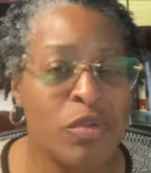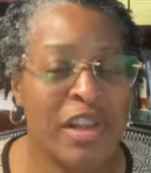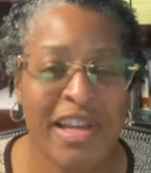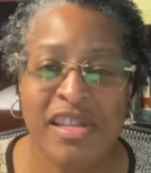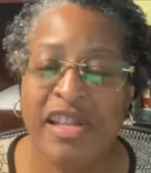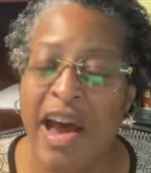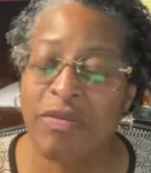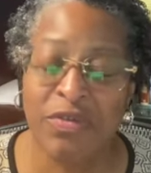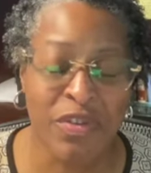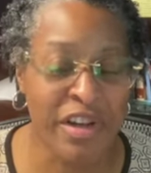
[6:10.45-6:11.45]
Let's
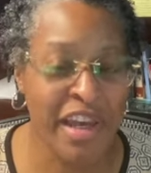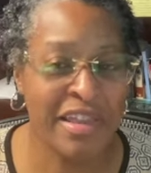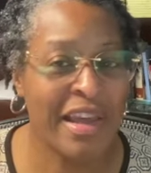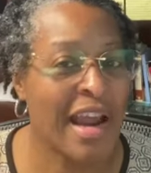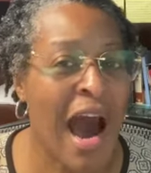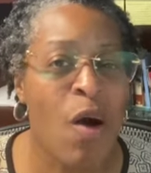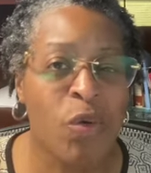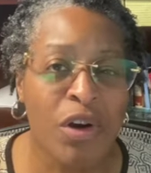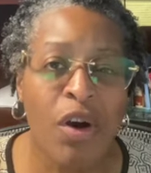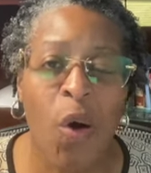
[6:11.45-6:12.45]
never forget that our